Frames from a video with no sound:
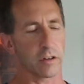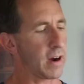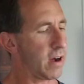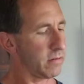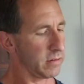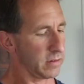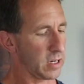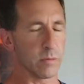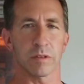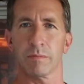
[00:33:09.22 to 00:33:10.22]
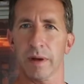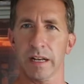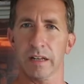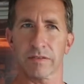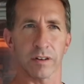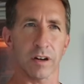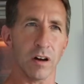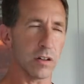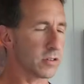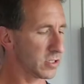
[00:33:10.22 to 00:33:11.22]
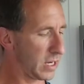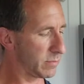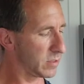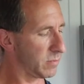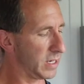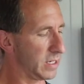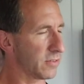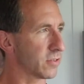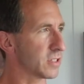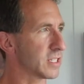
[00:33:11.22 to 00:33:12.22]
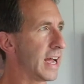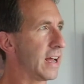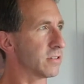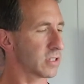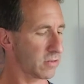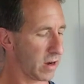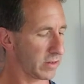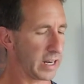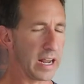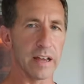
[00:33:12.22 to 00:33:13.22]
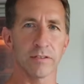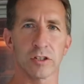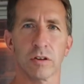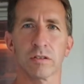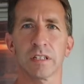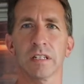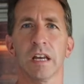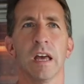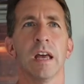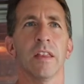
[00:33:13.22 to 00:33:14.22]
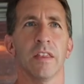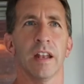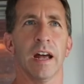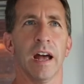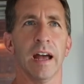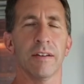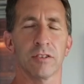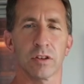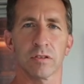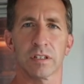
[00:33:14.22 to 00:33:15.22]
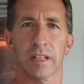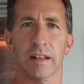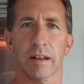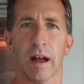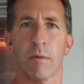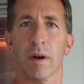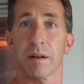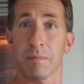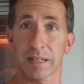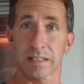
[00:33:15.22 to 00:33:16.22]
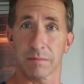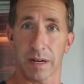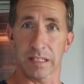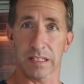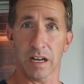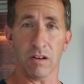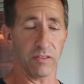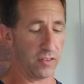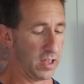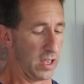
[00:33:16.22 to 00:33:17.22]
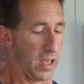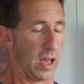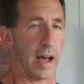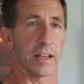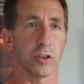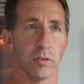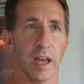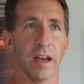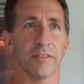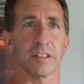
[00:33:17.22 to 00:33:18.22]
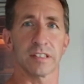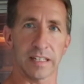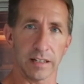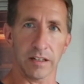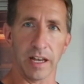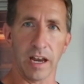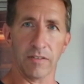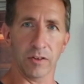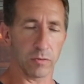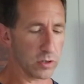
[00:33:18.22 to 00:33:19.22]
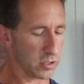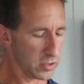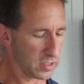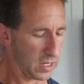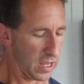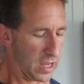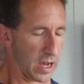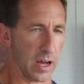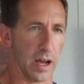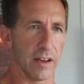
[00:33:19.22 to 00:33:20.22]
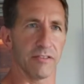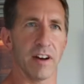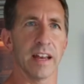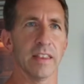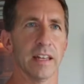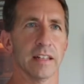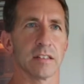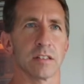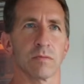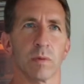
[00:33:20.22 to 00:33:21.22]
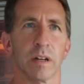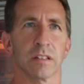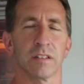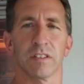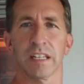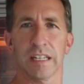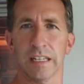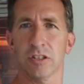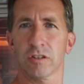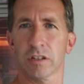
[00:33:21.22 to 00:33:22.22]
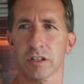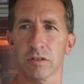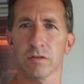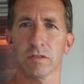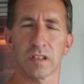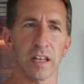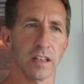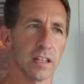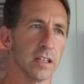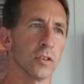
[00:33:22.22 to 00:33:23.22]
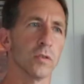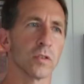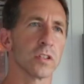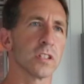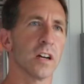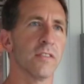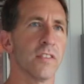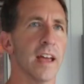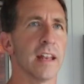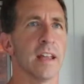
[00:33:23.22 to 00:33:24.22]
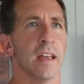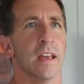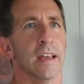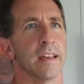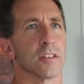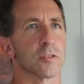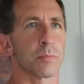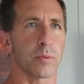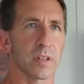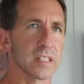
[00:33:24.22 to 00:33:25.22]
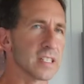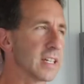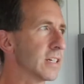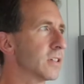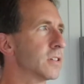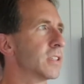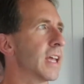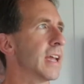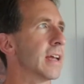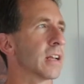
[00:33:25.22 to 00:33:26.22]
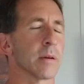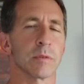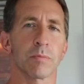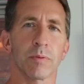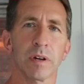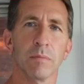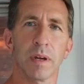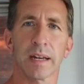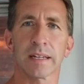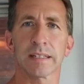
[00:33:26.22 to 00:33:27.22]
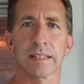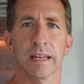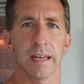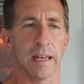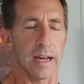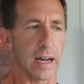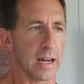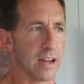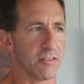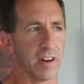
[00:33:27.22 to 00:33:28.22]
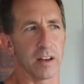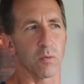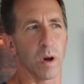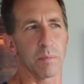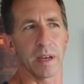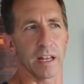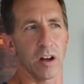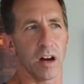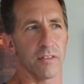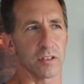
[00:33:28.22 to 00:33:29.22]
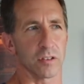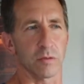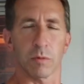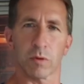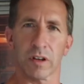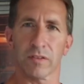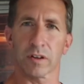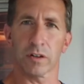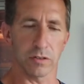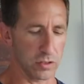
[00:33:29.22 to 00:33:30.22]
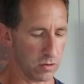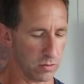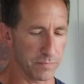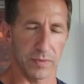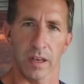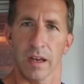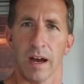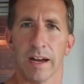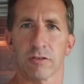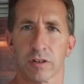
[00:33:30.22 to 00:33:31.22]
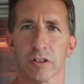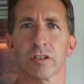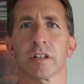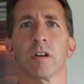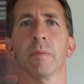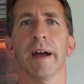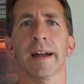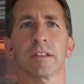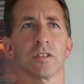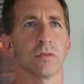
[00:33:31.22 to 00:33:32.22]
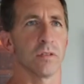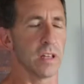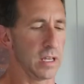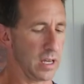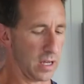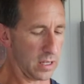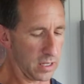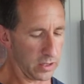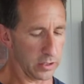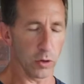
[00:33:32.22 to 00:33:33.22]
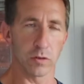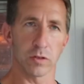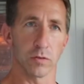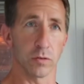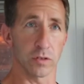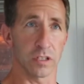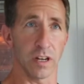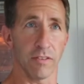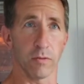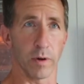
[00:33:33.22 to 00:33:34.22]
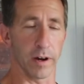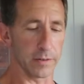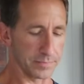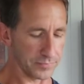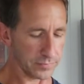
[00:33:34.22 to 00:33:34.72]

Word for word: grout. It comes in many different colors, comes in many different styles. The grout that I have chosen, that I want to mix it myself. I do have to seal it afterwards. I find that it's relatively easier to use than the newer stuff that is pre-sealed and comes pre-mixed. I find wiping it off is a little more difficult, so I traditionally go back to the old school stuff where